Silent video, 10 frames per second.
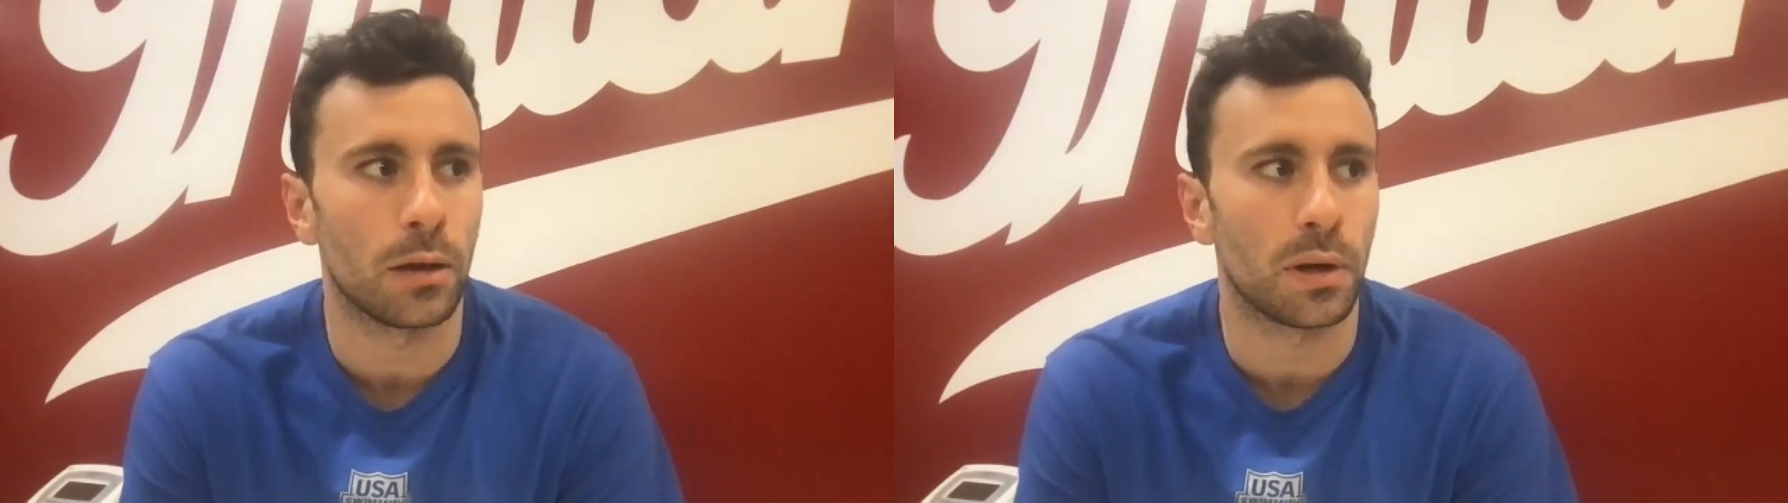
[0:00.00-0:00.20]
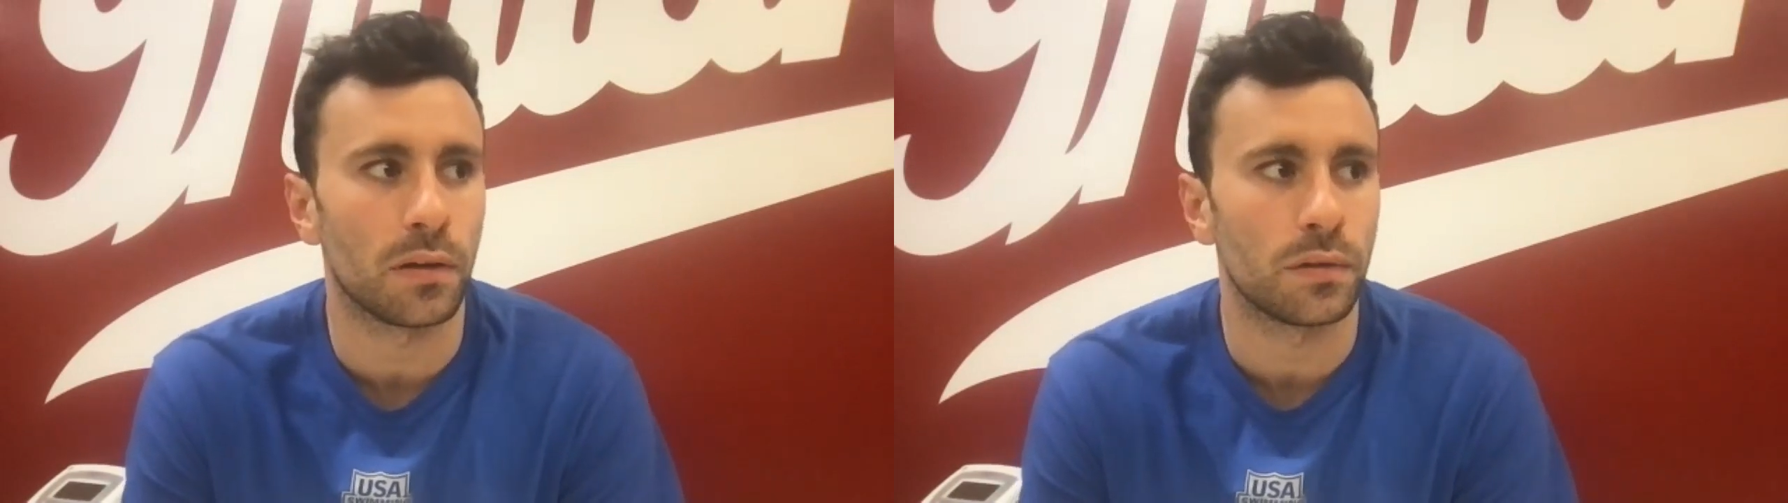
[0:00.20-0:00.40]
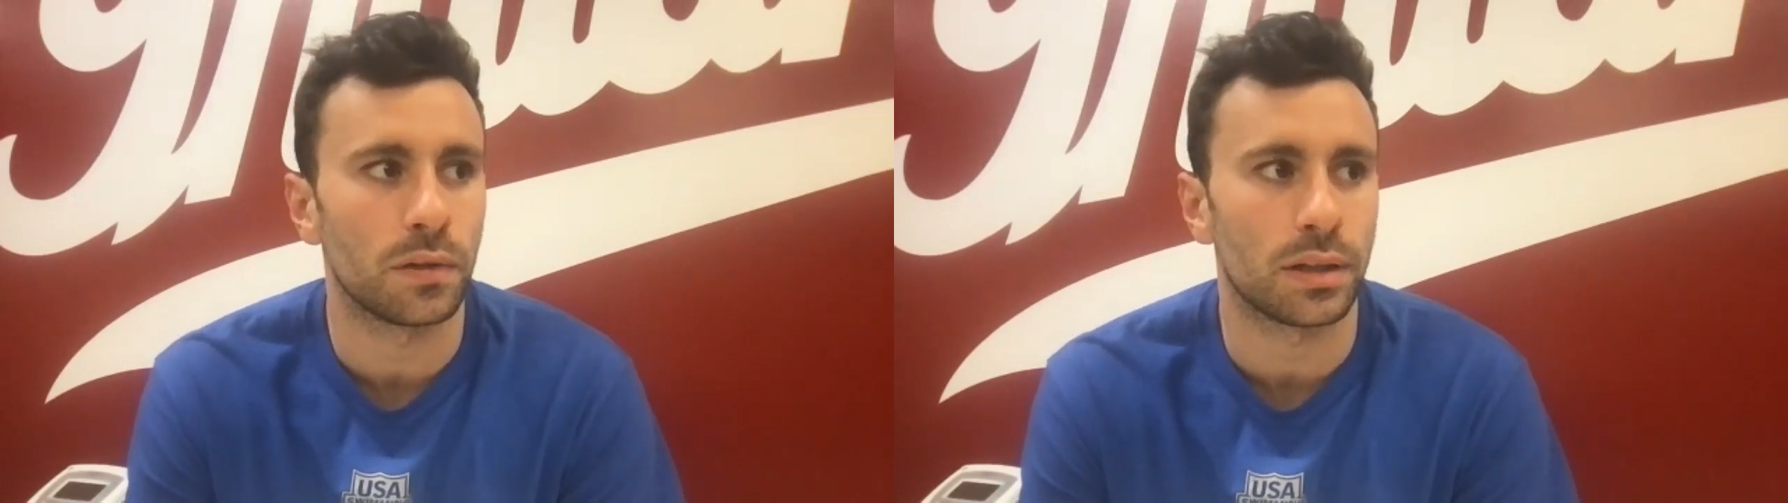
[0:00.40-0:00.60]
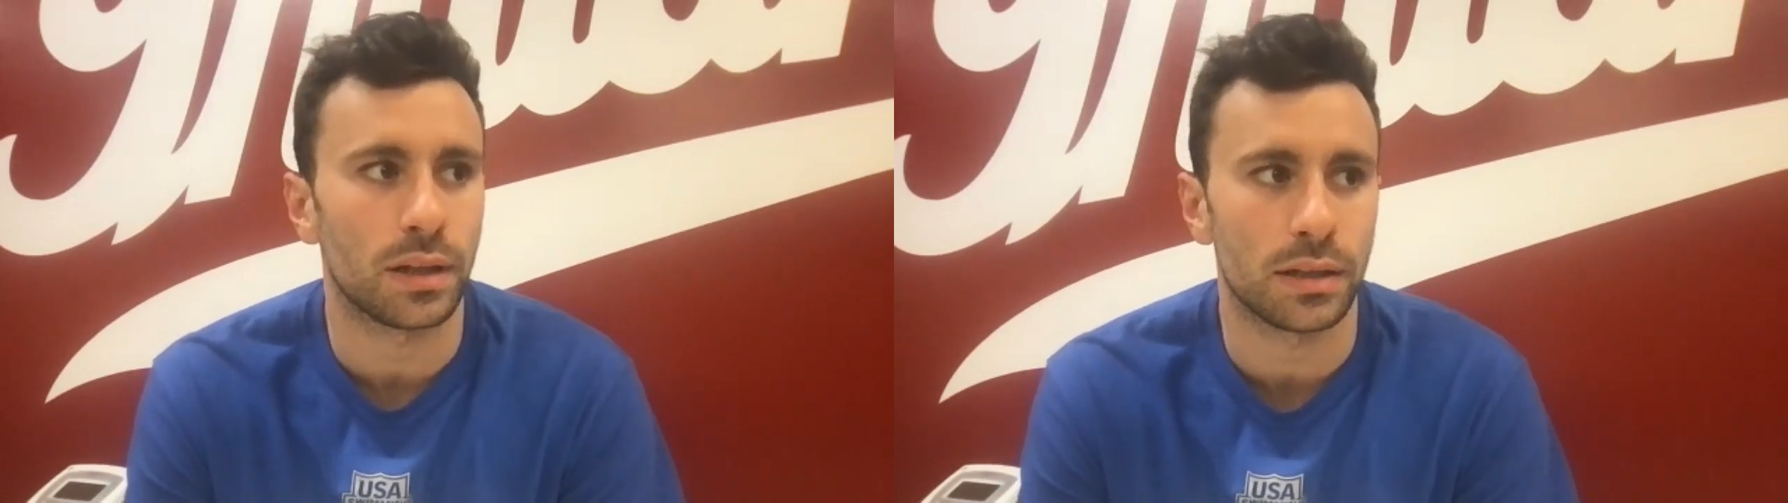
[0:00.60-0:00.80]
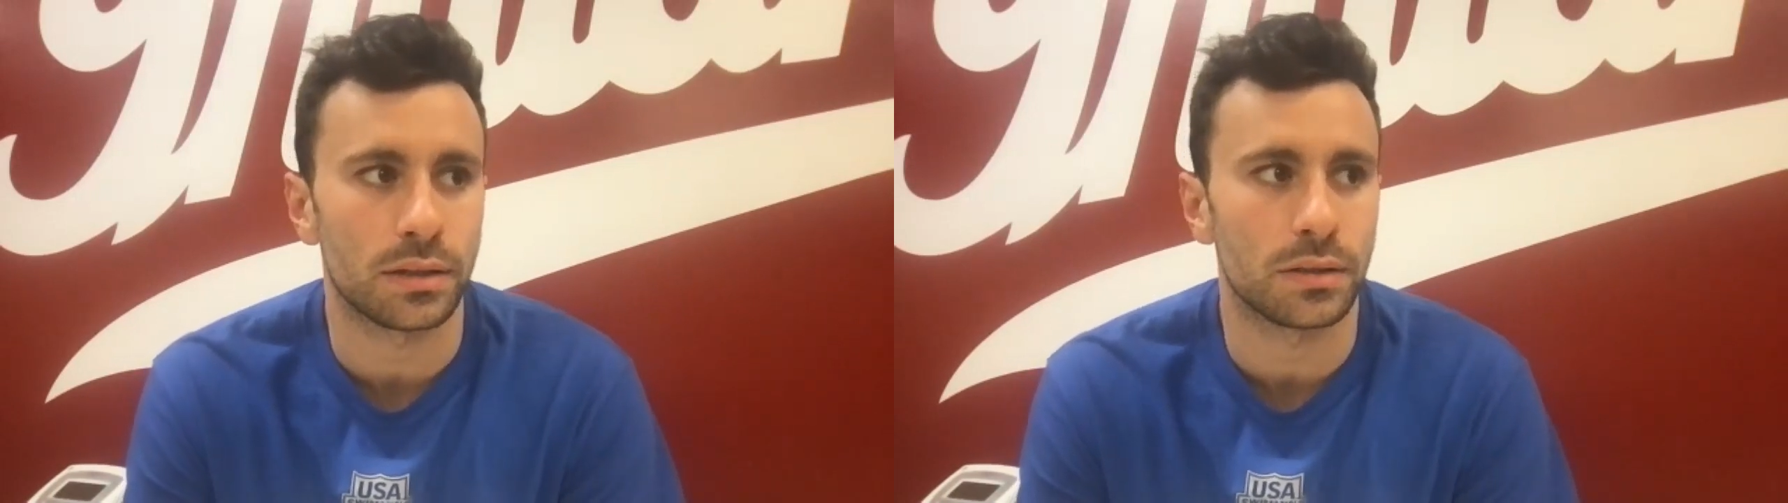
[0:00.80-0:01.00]
but I feel like
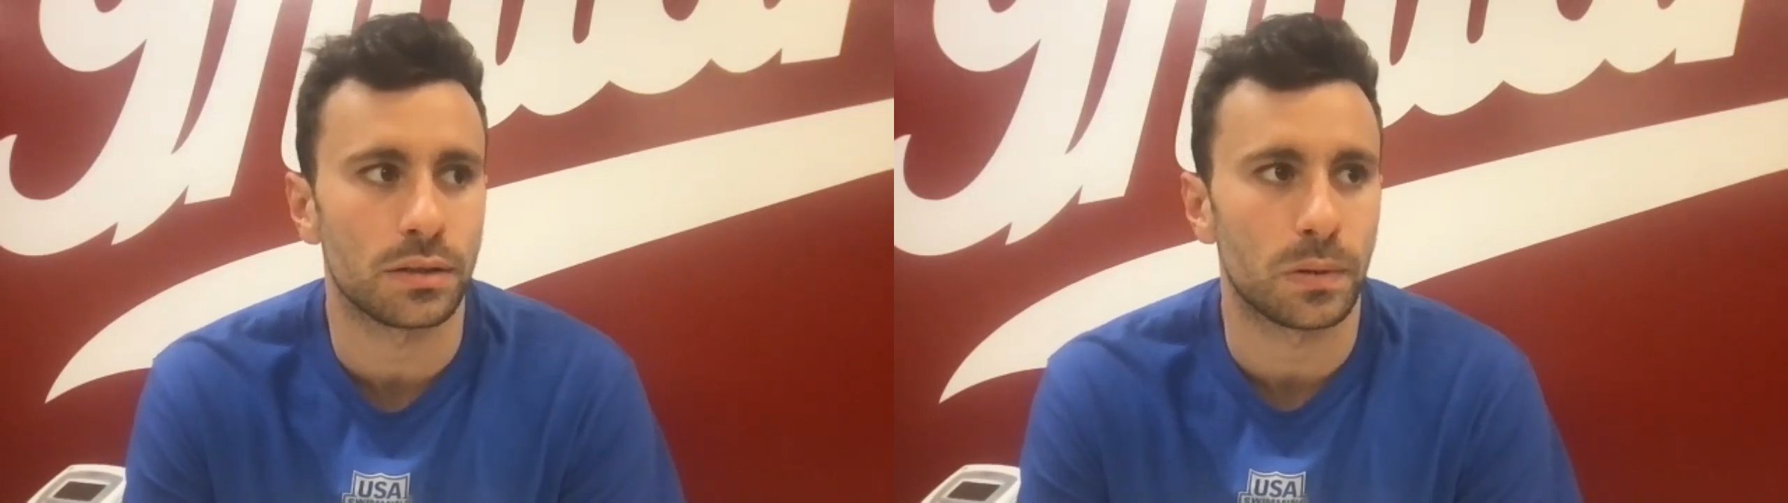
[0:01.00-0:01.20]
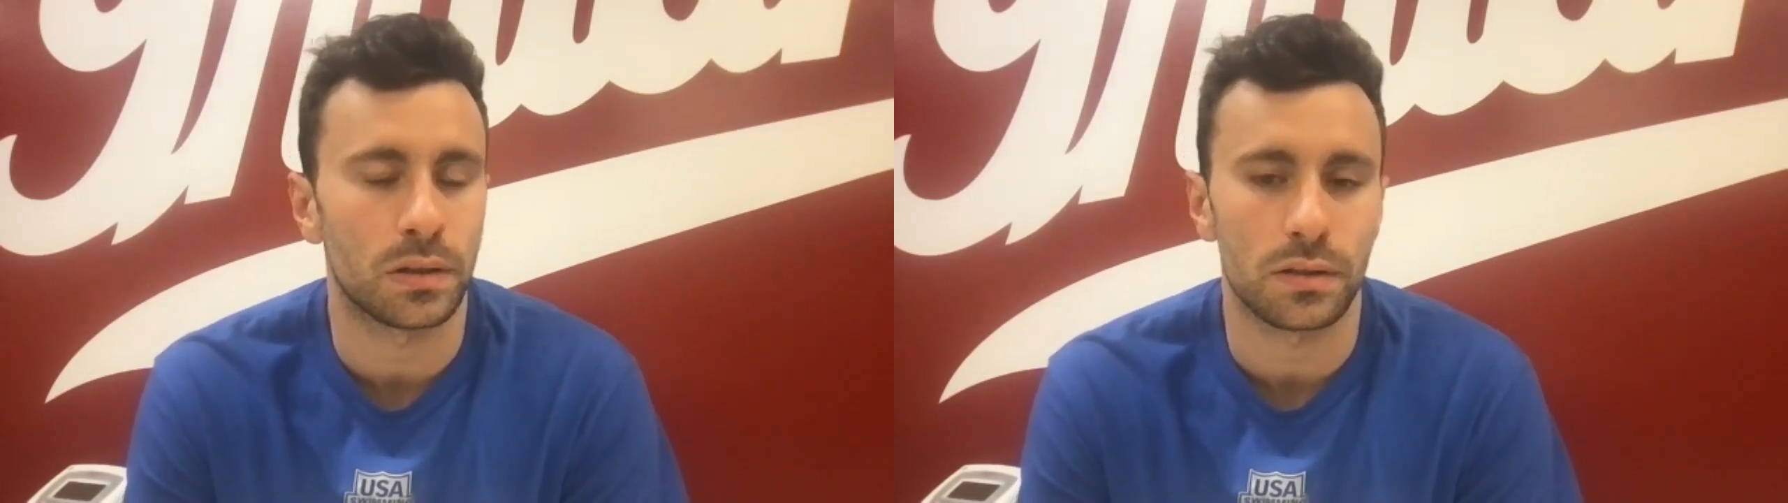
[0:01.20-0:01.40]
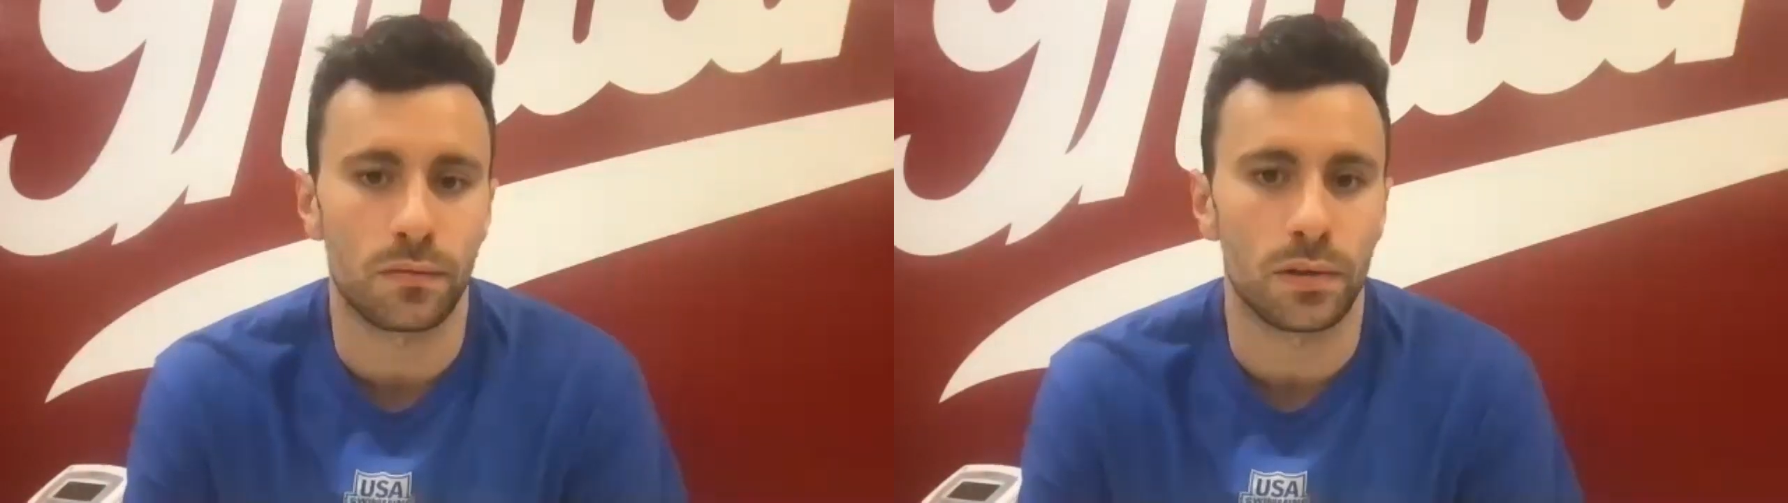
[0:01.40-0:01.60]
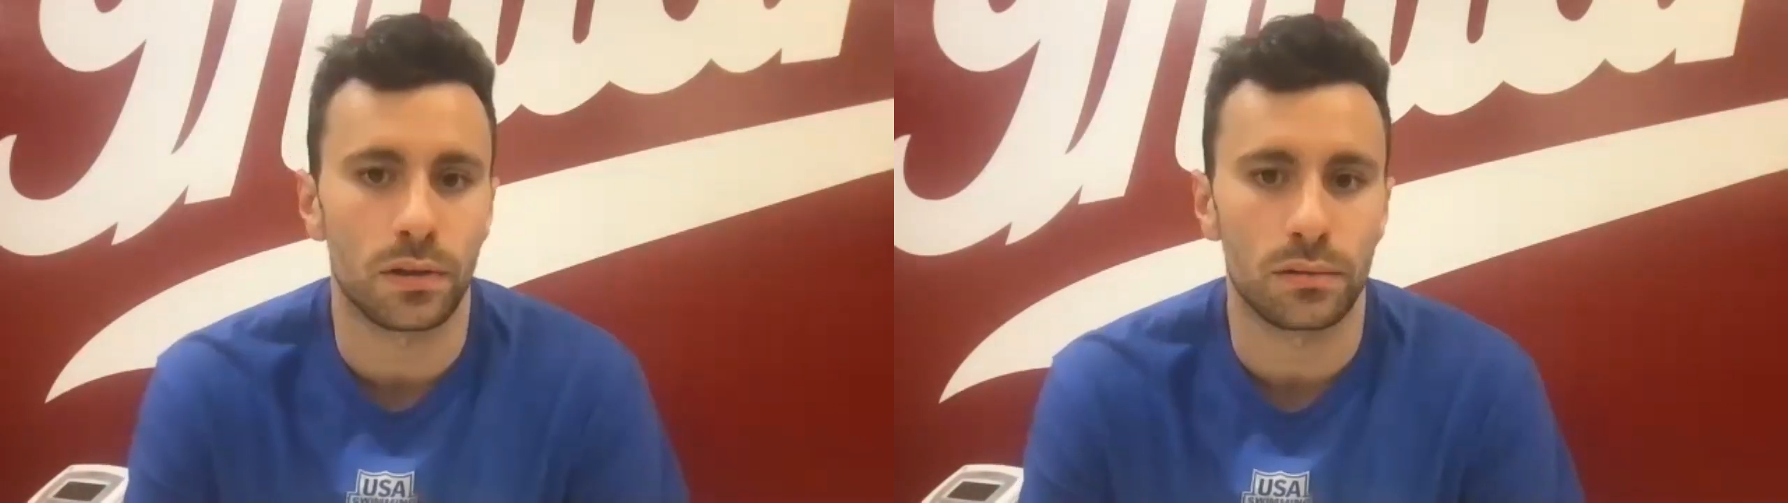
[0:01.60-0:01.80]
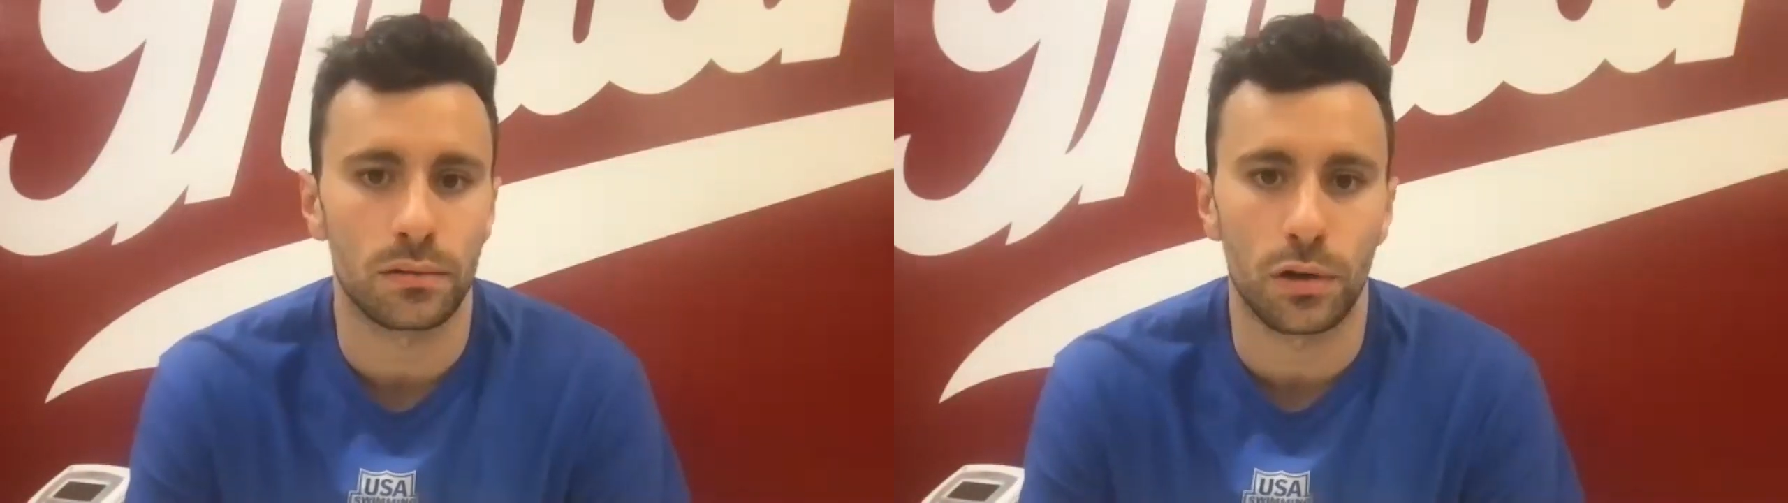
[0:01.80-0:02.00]
that's just because of the